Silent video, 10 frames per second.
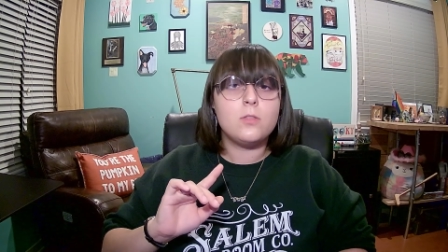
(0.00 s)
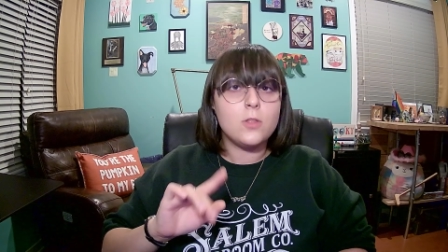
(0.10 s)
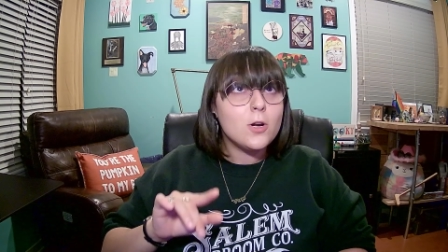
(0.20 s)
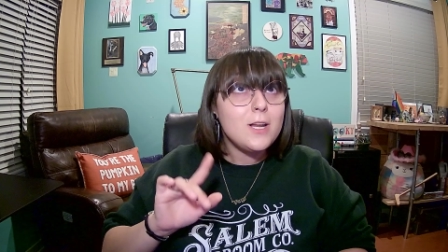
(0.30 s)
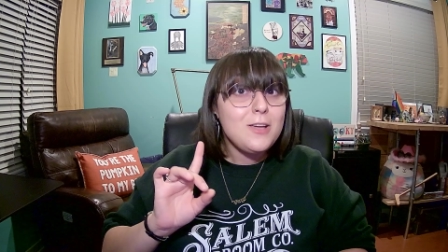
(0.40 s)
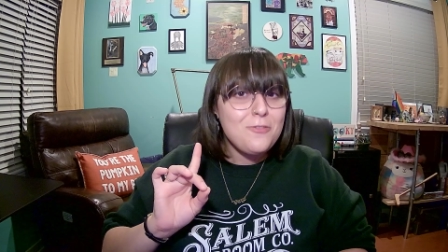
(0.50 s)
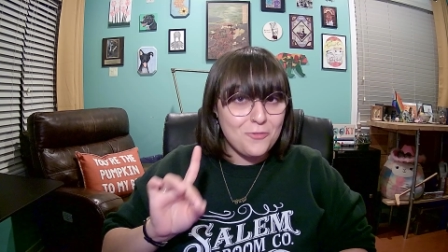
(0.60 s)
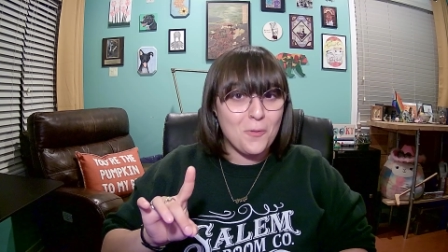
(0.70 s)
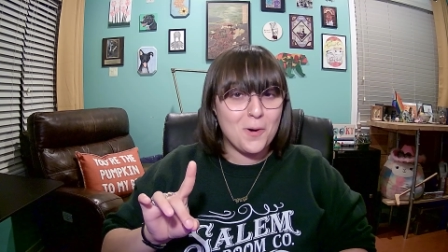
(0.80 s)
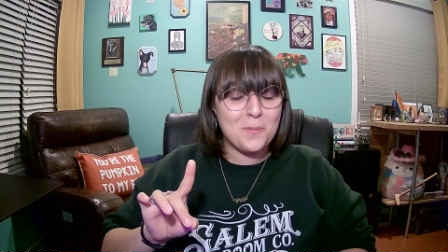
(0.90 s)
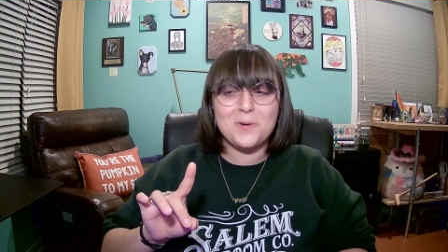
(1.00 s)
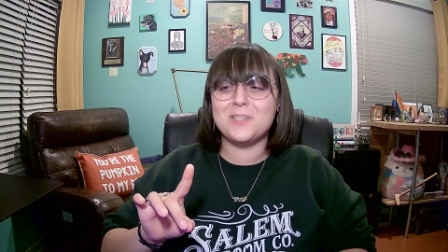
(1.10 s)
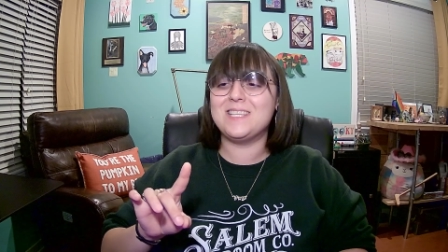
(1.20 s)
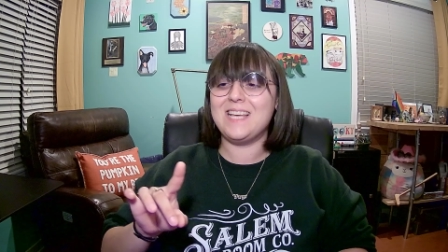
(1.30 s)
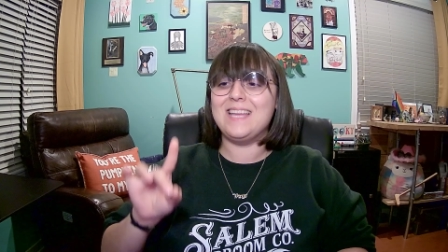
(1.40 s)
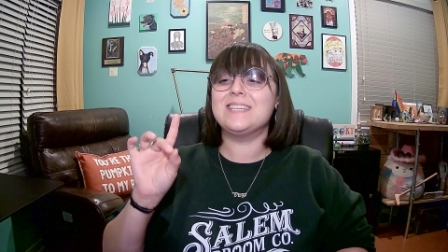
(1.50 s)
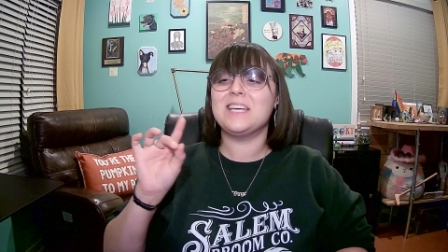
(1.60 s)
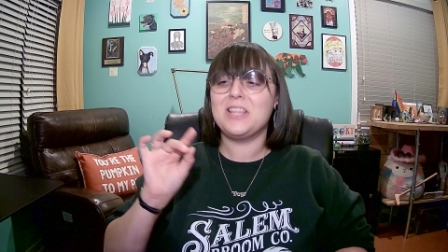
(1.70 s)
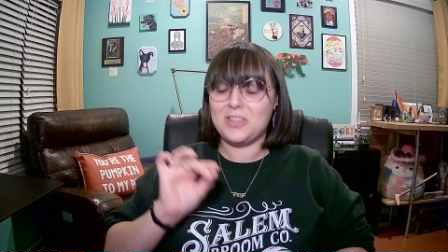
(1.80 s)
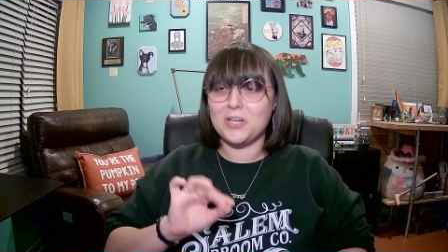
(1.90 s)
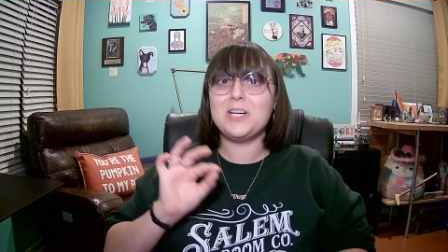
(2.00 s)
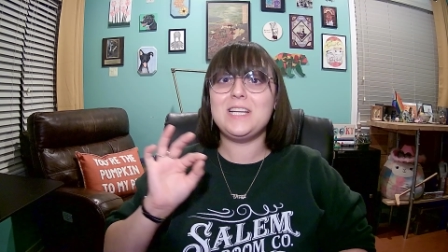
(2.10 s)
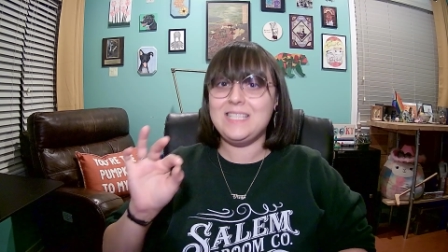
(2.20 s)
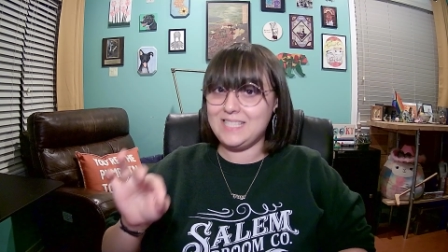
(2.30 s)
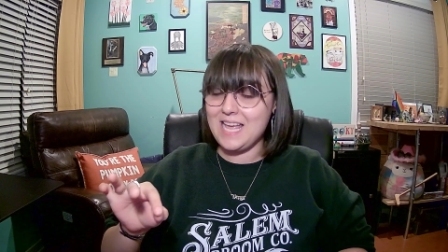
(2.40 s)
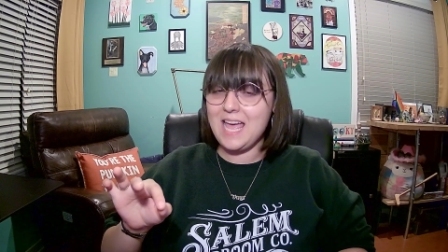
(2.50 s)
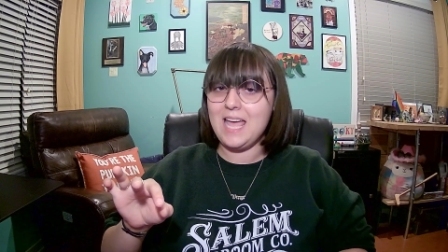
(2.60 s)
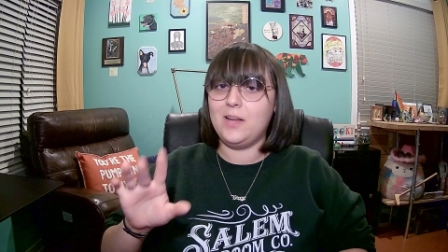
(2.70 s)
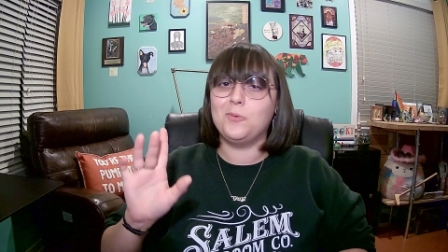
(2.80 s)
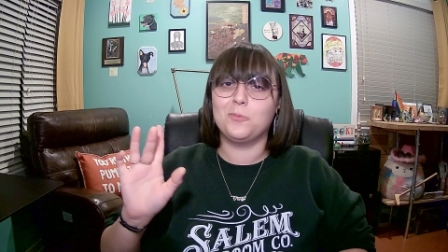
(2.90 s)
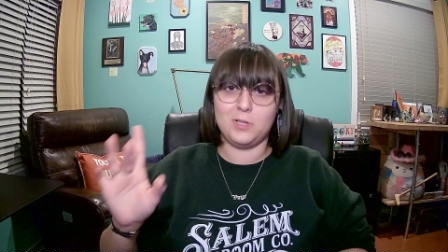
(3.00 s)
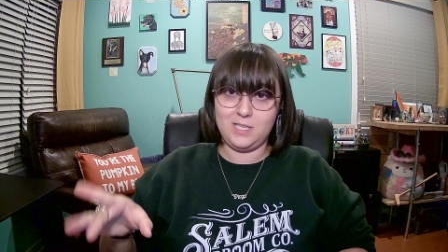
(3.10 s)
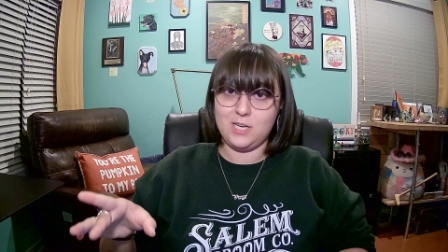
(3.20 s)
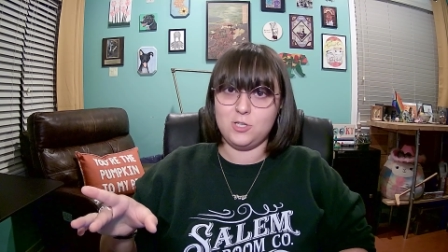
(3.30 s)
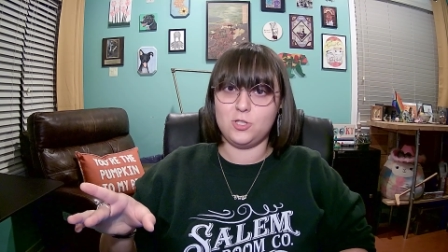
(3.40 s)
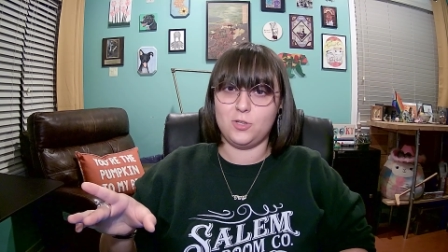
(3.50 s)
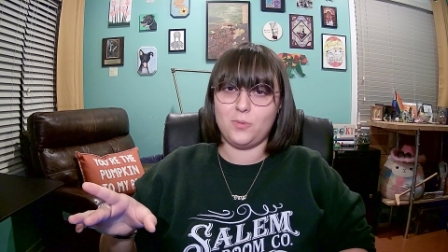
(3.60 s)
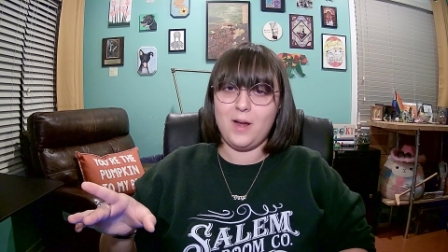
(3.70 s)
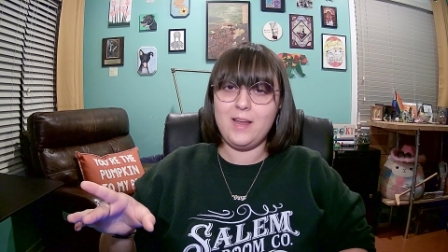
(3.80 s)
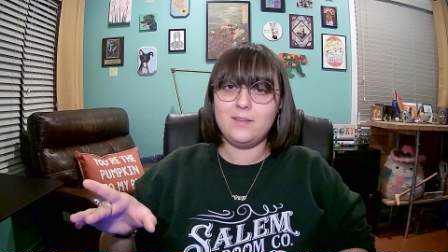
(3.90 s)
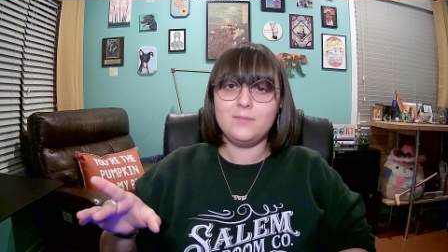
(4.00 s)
thirty-four percent thirty-day retention rate.